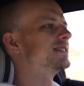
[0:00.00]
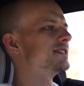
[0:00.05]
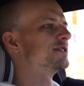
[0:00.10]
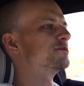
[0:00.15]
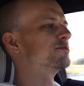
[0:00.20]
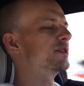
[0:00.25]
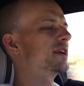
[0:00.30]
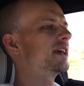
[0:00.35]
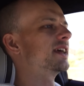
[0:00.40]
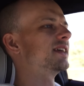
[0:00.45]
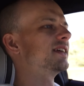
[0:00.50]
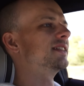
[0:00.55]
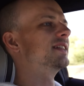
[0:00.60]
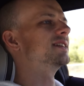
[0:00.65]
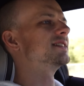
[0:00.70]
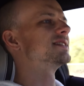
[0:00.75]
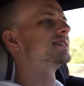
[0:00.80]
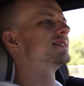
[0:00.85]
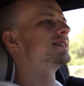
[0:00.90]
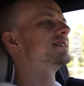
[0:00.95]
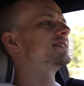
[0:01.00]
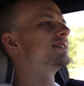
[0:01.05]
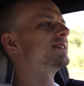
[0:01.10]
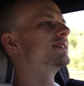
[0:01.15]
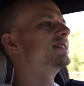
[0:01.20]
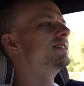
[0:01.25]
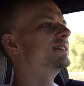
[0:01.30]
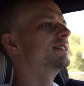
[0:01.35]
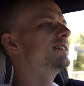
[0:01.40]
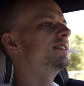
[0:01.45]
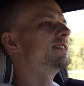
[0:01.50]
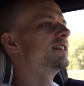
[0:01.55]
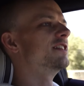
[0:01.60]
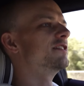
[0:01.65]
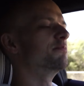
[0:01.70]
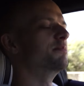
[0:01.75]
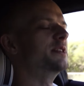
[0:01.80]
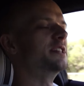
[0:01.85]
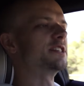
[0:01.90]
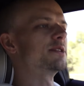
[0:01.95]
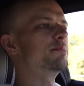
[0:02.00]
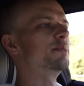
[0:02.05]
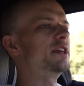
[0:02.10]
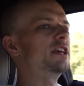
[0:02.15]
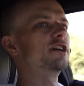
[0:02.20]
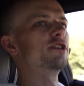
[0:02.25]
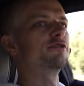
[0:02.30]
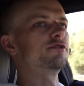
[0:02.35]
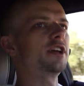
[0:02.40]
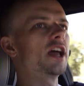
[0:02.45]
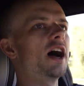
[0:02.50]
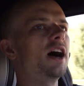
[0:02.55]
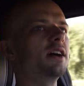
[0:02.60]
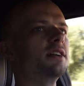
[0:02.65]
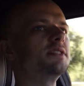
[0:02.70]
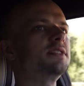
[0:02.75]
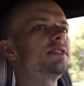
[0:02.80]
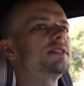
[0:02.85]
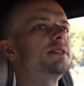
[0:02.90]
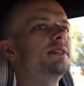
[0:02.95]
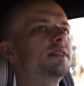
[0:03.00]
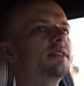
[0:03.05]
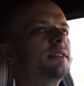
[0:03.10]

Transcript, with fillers: this is ridiculous. Give me some give, guys.